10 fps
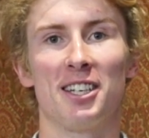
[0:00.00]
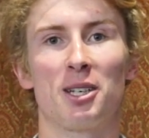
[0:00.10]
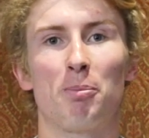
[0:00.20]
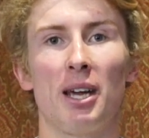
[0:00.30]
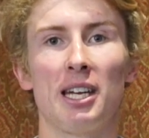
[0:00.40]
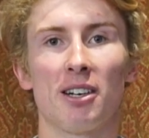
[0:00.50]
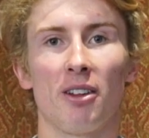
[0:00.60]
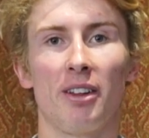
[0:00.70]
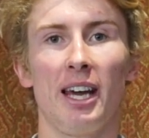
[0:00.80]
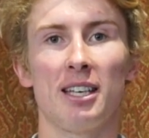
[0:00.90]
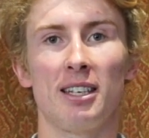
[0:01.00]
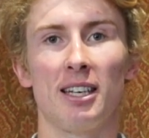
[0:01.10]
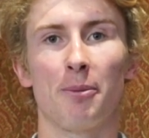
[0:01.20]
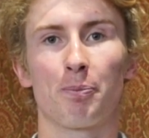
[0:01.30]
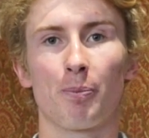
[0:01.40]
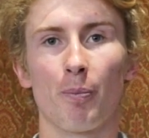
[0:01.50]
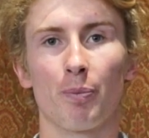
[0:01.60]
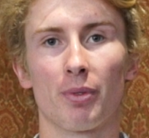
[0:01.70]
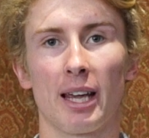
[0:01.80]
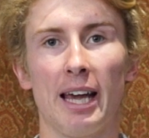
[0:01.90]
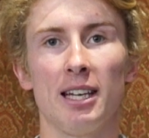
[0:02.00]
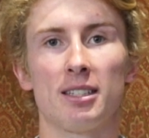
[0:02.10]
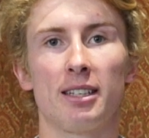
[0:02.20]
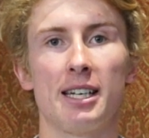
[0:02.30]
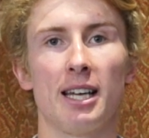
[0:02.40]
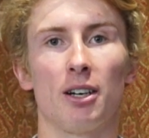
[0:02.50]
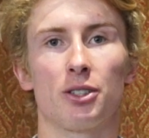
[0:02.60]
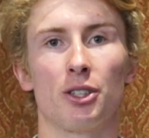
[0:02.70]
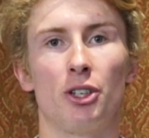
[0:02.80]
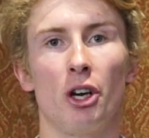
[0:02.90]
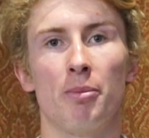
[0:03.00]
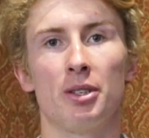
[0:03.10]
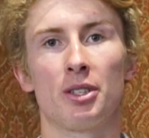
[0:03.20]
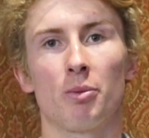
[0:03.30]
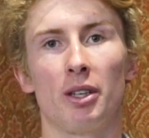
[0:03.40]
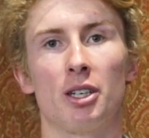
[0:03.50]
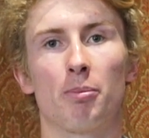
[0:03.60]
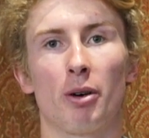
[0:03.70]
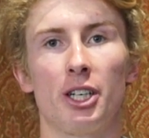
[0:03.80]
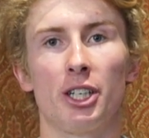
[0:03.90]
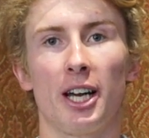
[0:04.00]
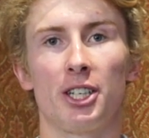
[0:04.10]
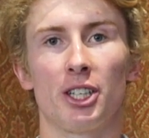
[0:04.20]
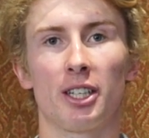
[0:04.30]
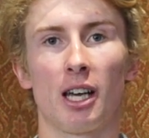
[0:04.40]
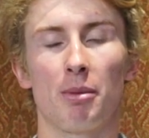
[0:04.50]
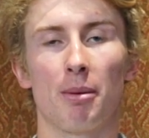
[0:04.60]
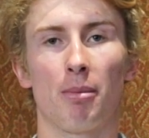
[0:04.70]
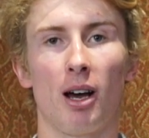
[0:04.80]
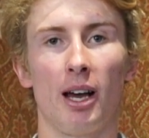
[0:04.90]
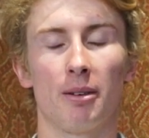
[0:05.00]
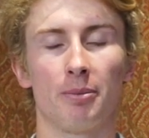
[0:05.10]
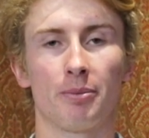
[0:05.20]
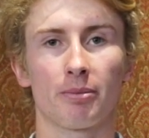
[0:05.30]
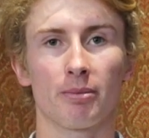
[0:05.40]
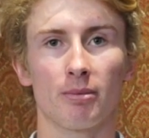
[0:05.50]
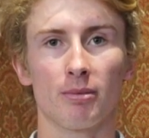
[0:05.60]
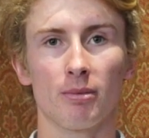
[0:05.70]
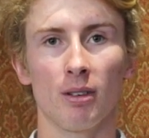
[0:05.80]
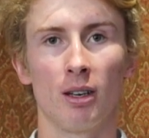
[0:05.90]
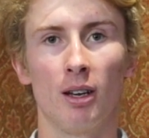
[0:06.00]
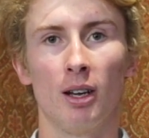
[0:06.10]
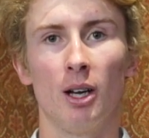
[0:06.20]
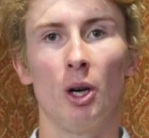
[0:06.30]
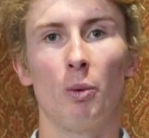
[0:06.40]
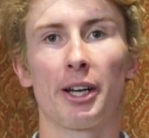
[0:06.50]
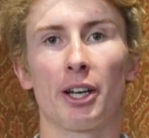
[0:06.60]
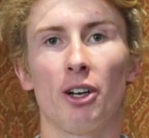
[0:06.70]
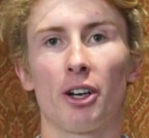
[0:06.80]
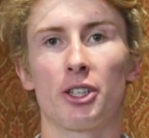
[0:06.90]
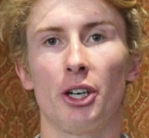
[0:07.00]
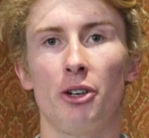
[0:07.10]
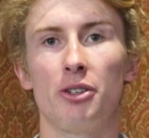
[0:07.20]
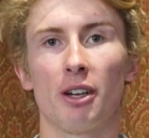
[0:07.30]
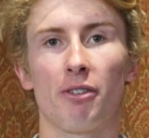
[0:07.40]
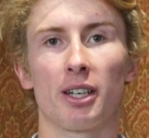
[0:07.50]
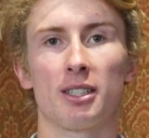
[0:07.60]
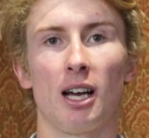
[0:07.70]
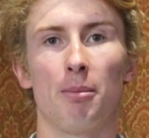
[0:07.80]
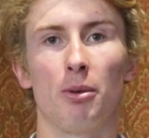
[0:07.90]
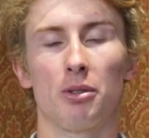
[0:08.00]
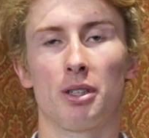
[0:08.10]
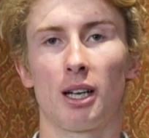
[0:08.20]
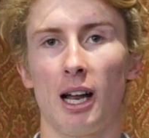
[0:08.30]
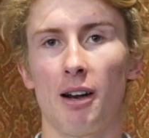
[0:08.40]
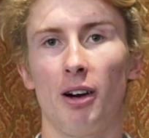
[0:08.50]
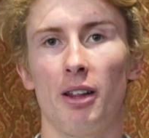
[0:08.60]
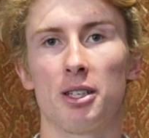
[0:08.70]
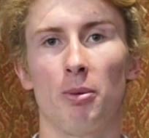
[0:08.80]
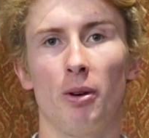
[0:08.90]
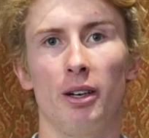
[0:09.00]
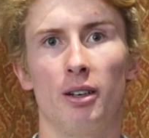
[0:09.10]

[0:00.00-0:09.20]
dependent on the asset and its details determines whether depreciation can be applied. We can look at two different examples to clarify this point.